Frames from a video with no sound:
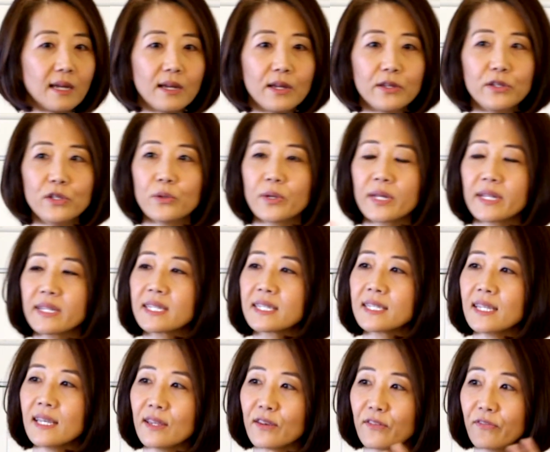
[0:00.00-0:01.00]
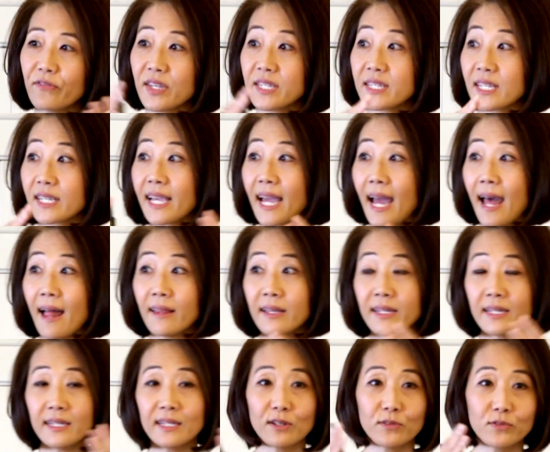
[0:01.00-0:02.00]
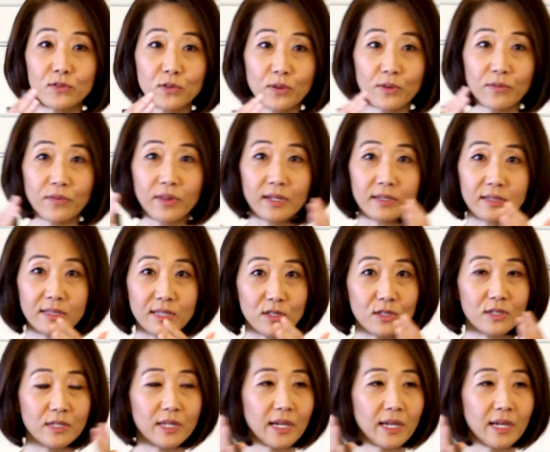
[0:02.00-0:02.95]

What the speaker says: You can see the physicality of sort of there's a